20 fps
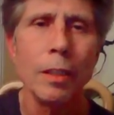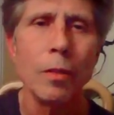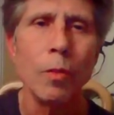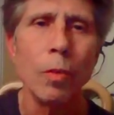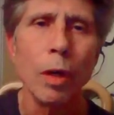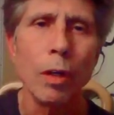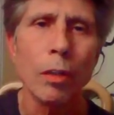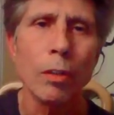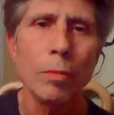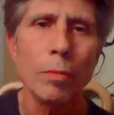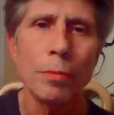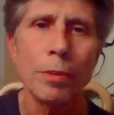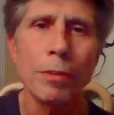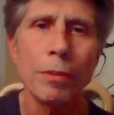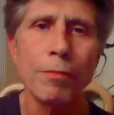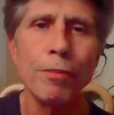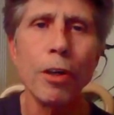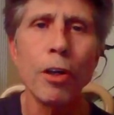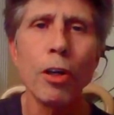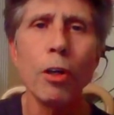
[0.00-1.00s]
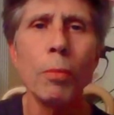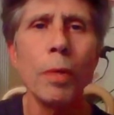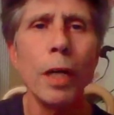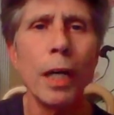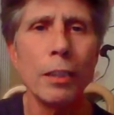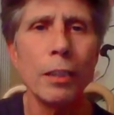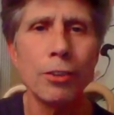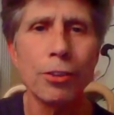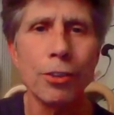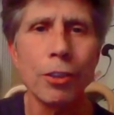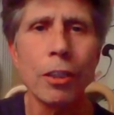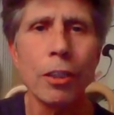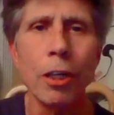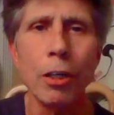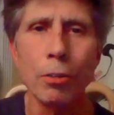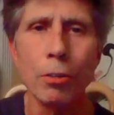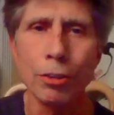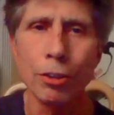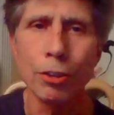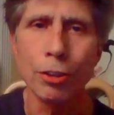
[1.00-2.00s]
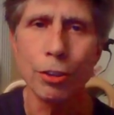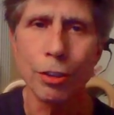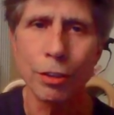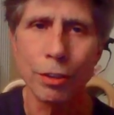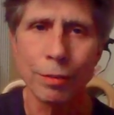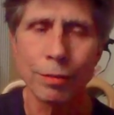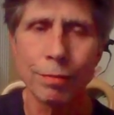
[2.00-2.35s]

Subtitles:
Welcome to Photo Master Coach.